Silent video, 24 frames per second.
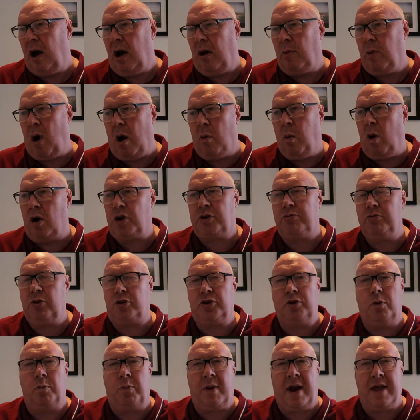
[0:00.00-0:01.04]
watched
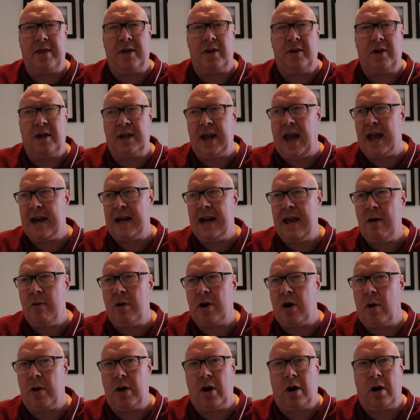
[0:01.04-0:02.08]
Russell Brand the other day and he was
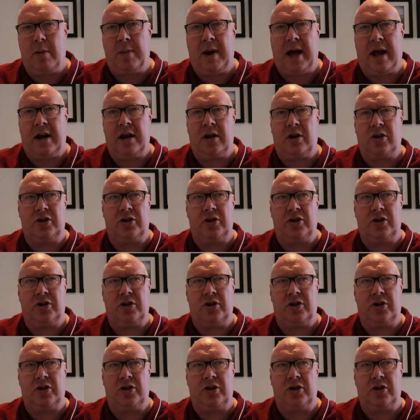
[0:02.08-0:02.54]
going on about it.